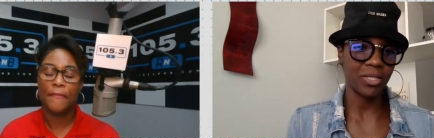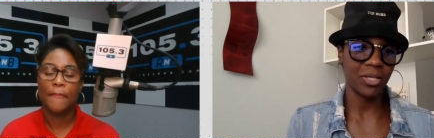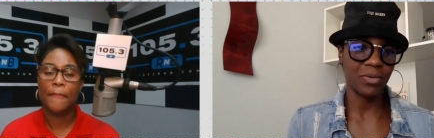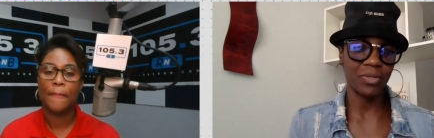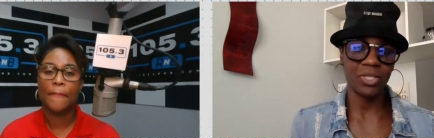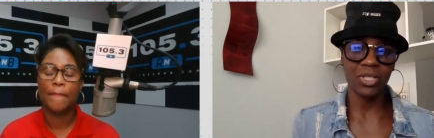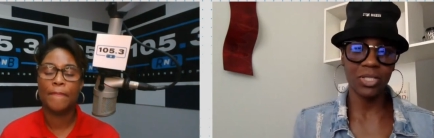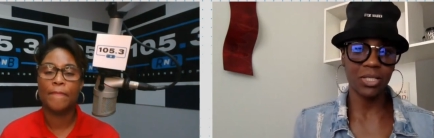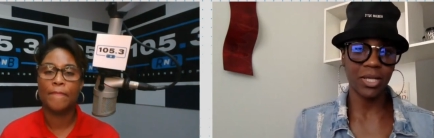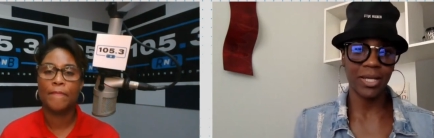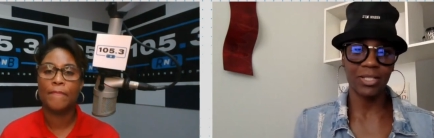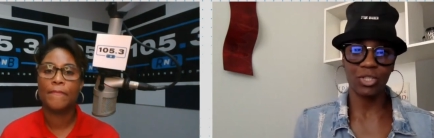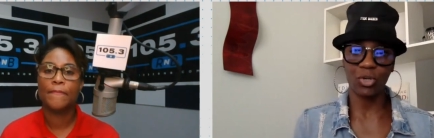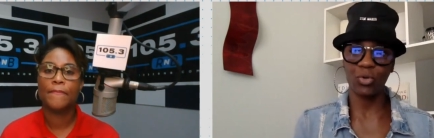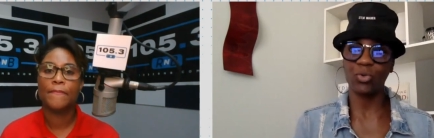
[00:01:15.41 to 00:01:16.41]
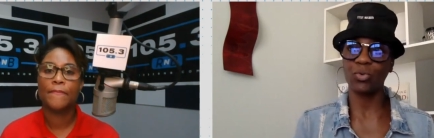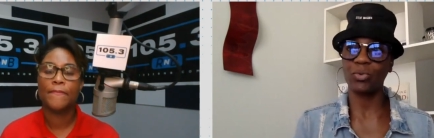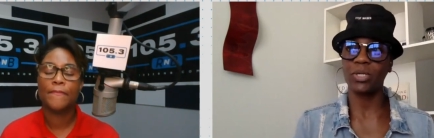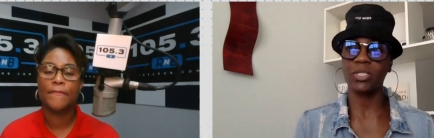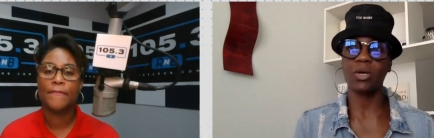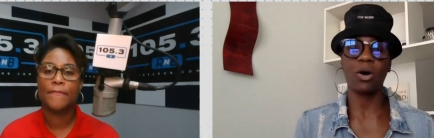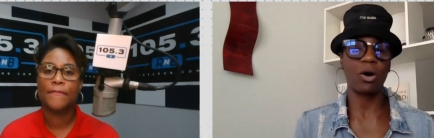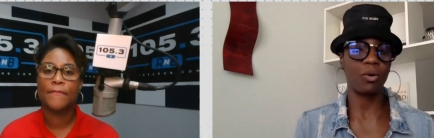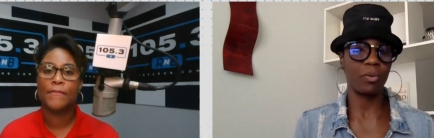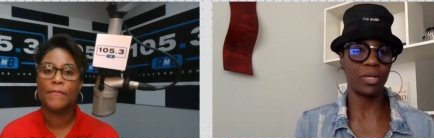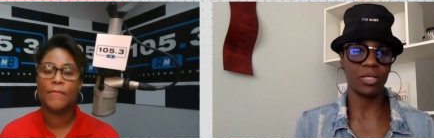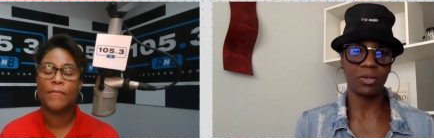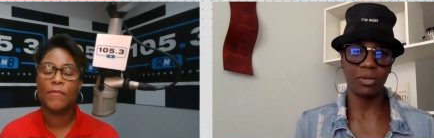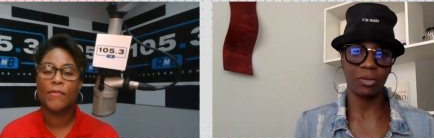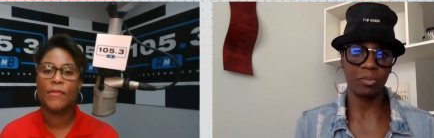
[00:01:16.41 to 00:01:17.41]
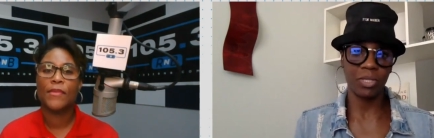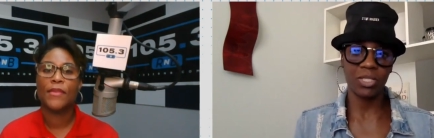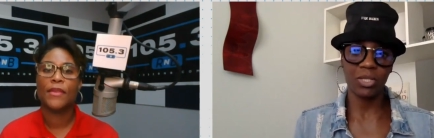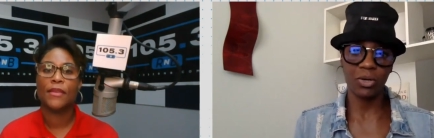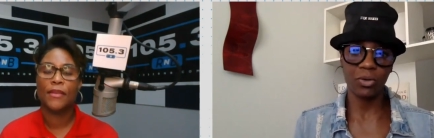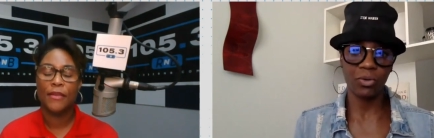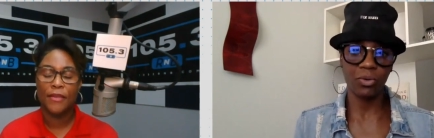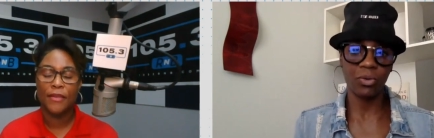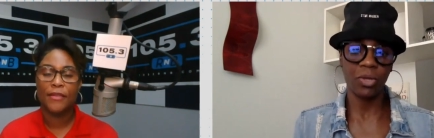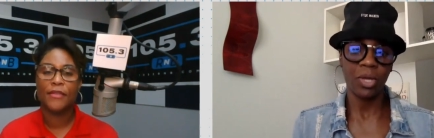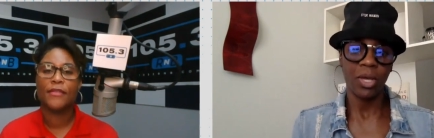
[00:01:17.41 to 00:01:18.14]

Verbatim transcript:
Speaker 1: So it's just like total is always going to be total.